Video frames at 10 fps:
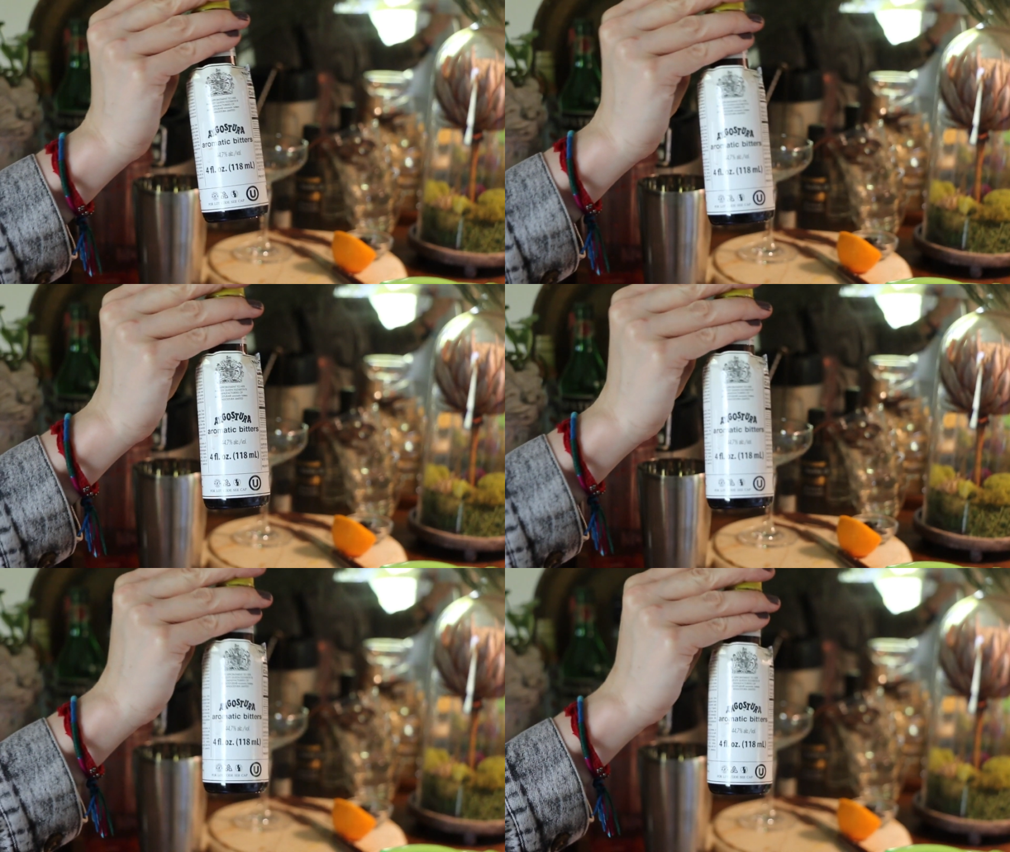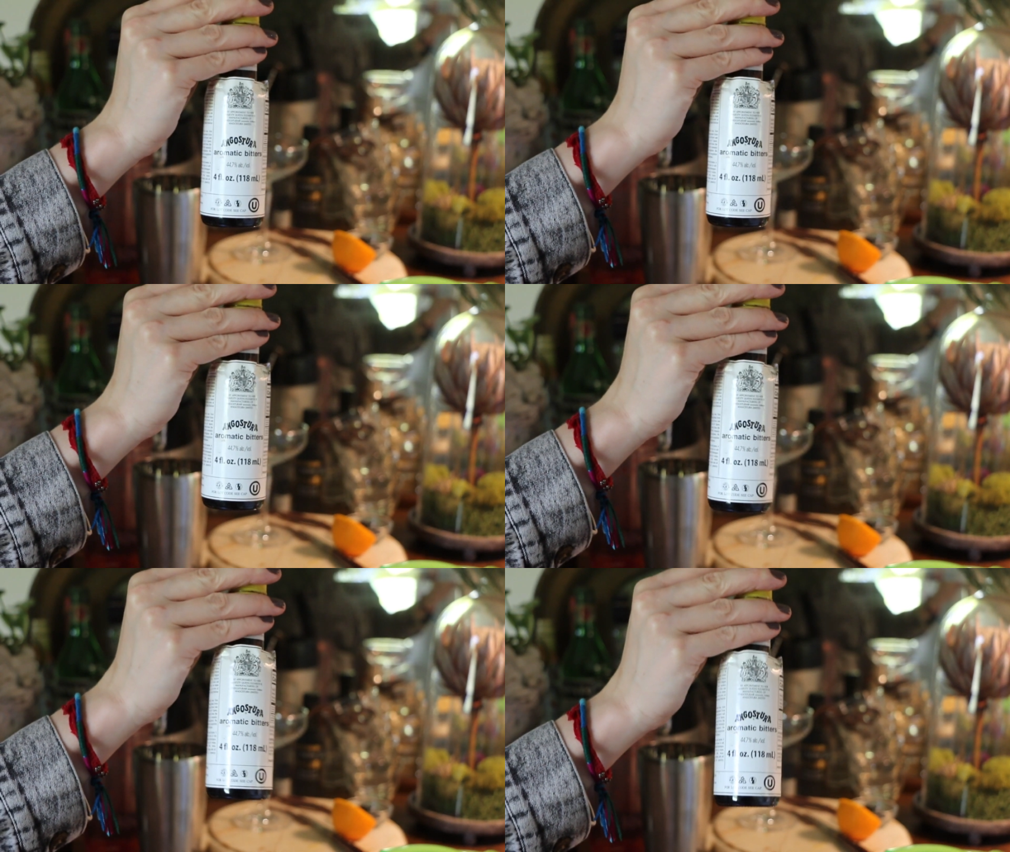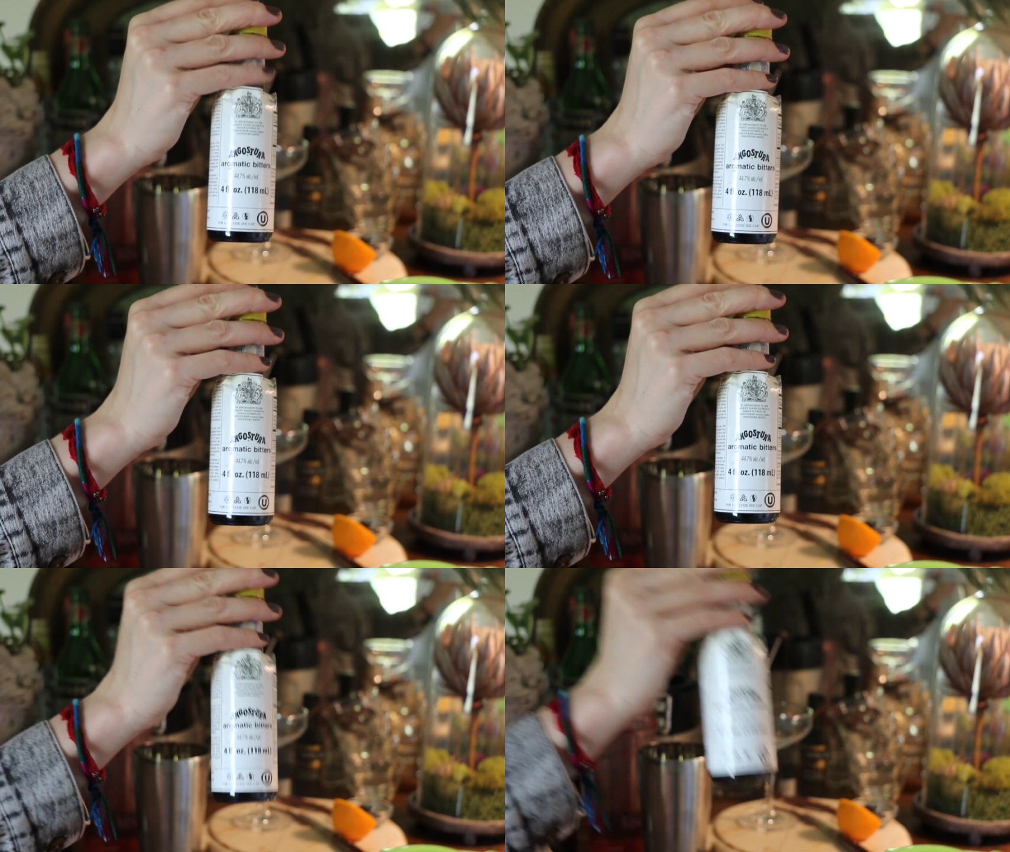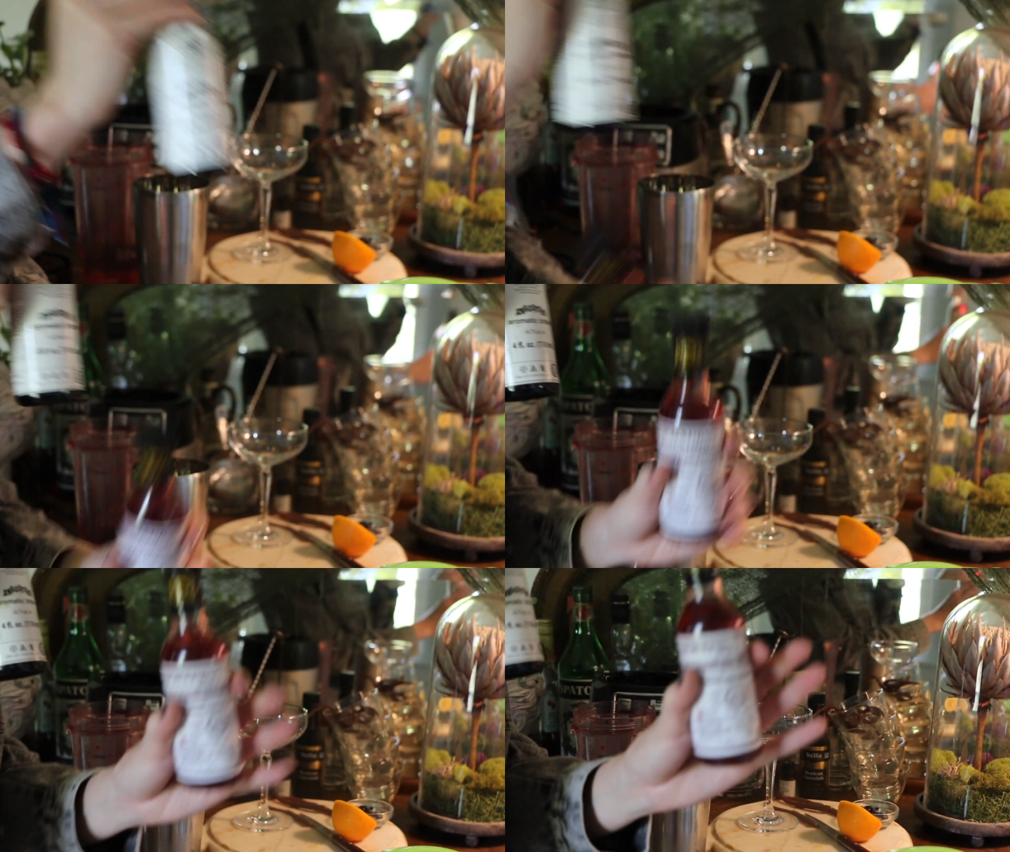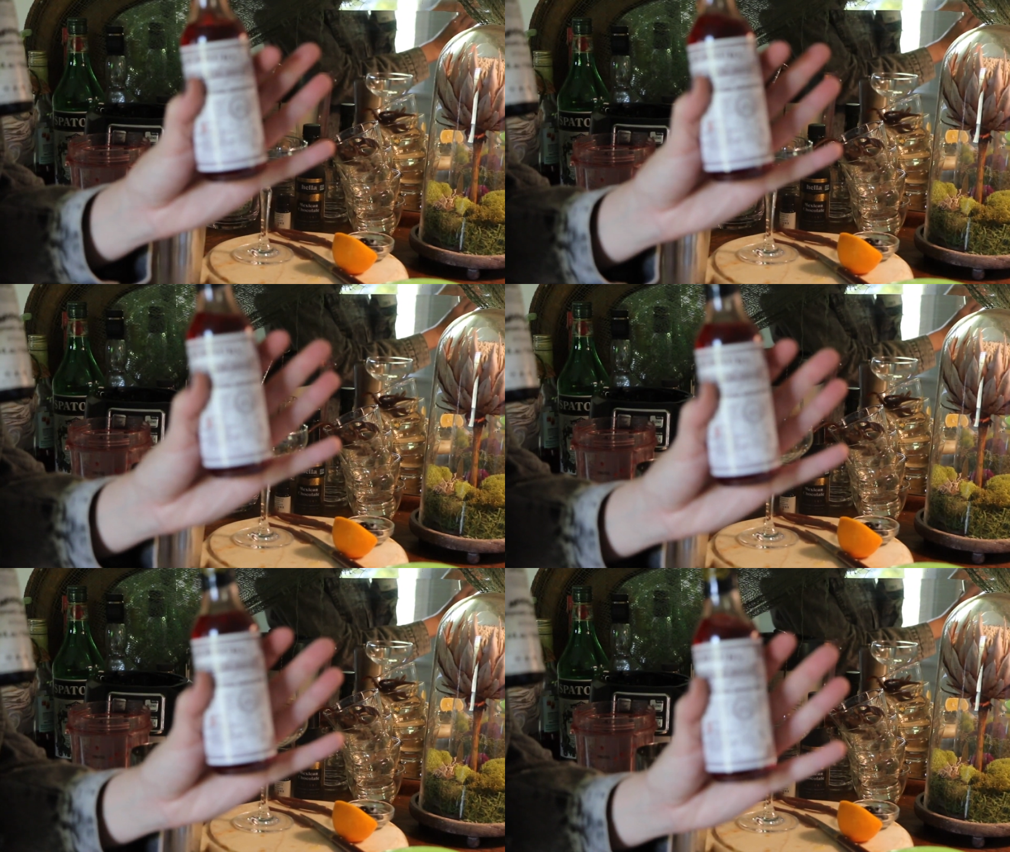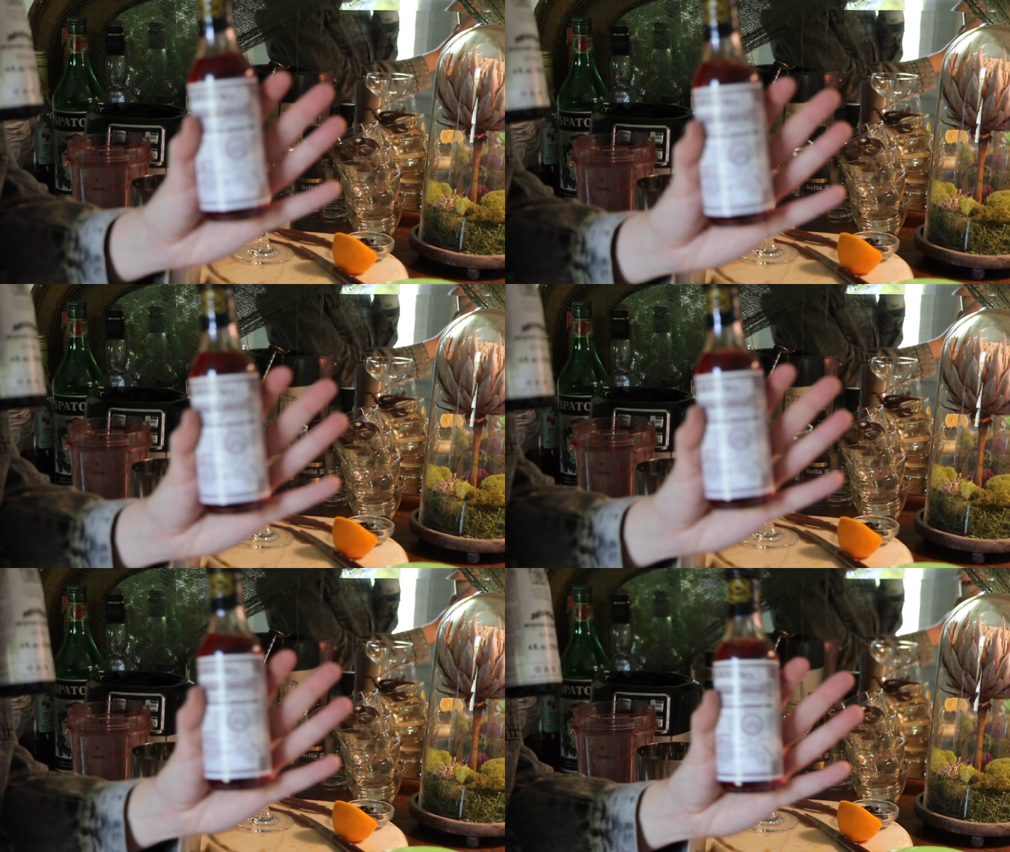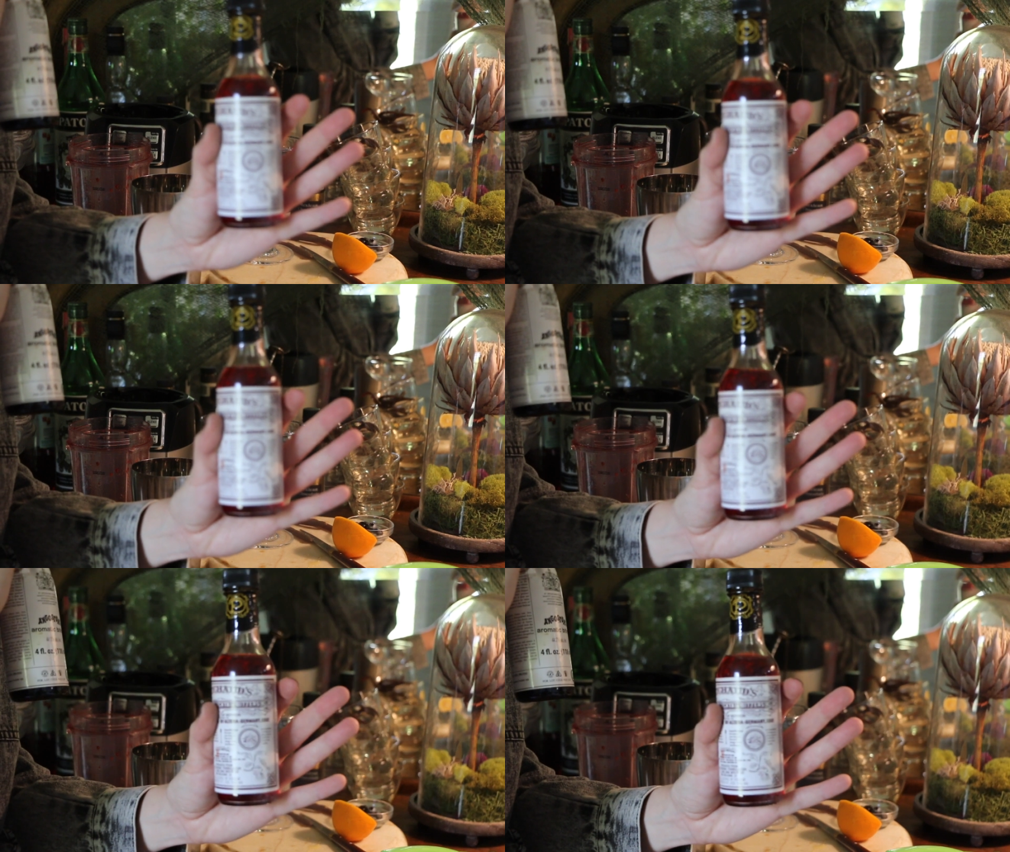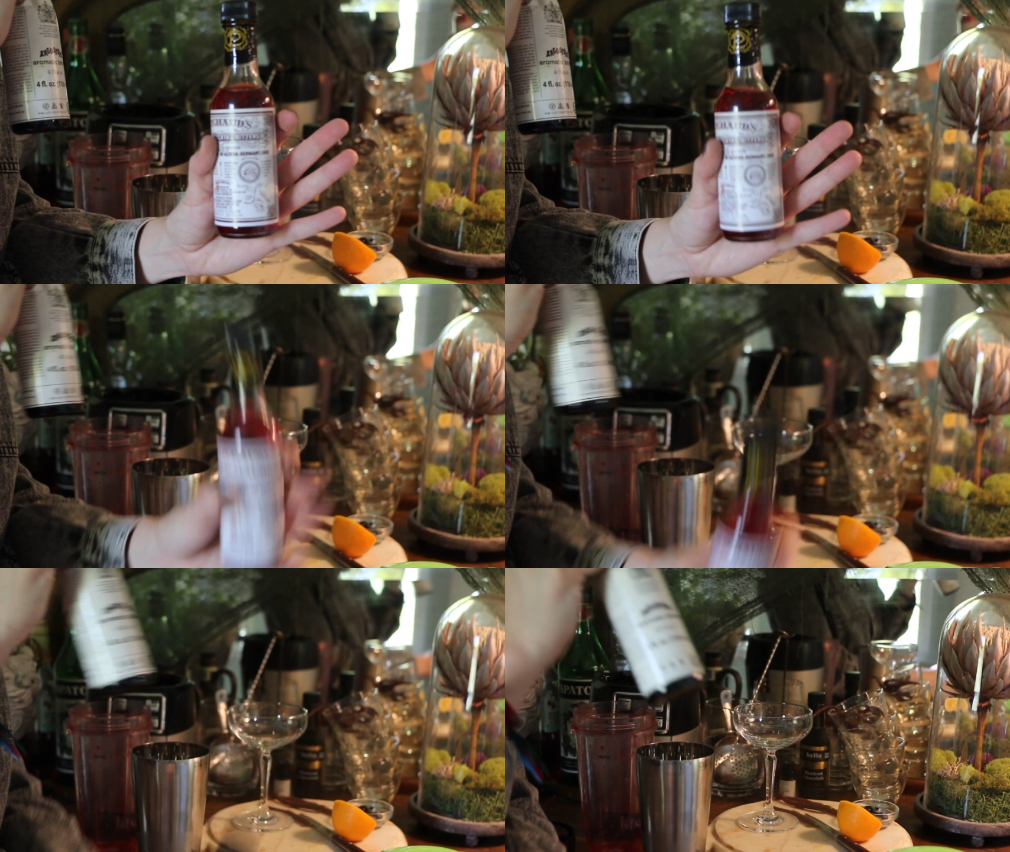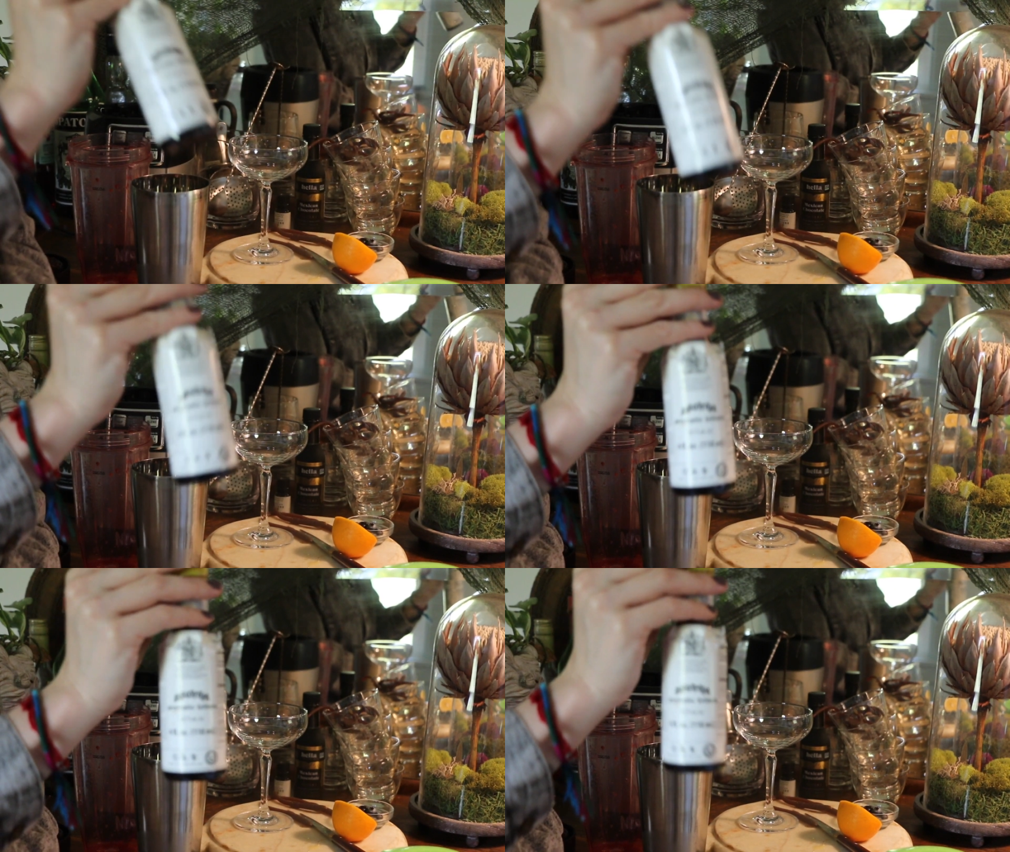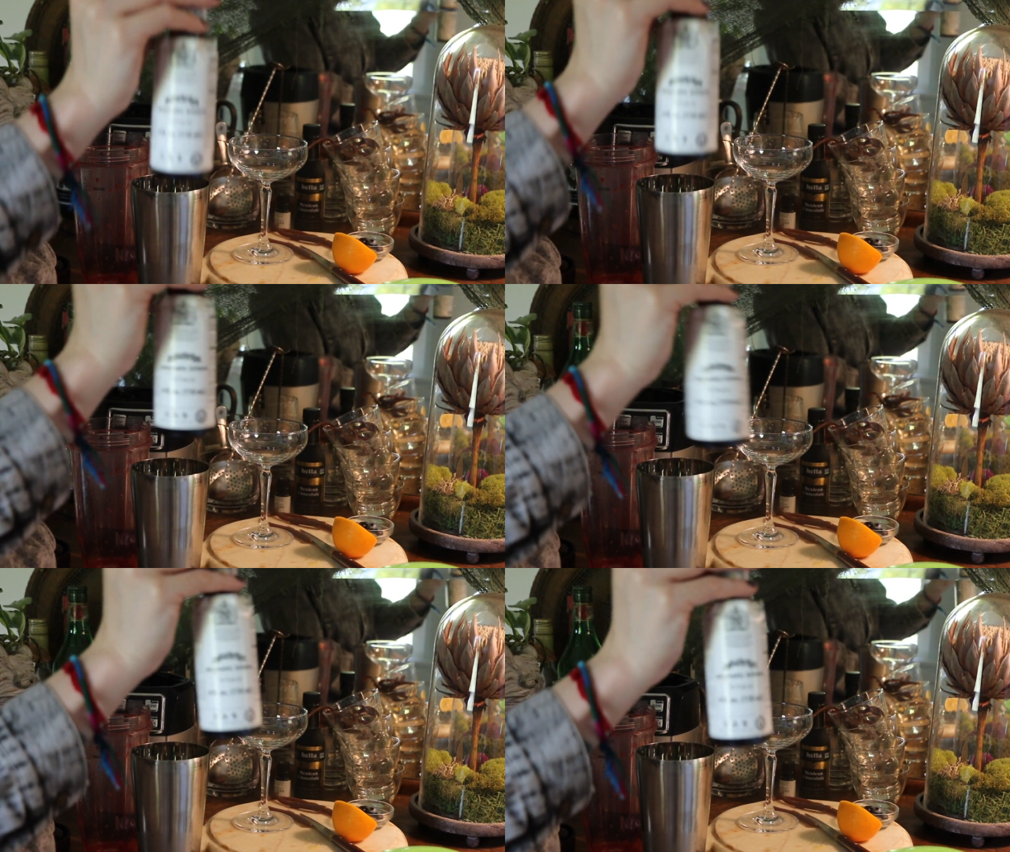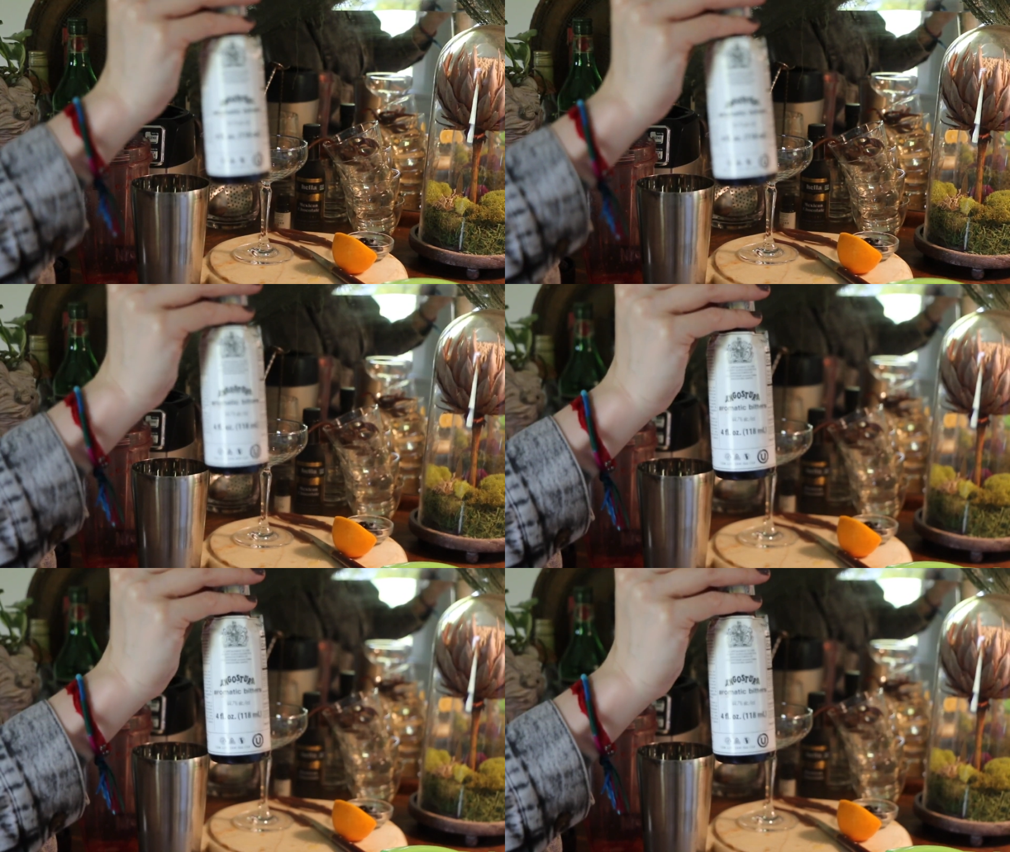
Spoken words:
[unreadable: no face in view]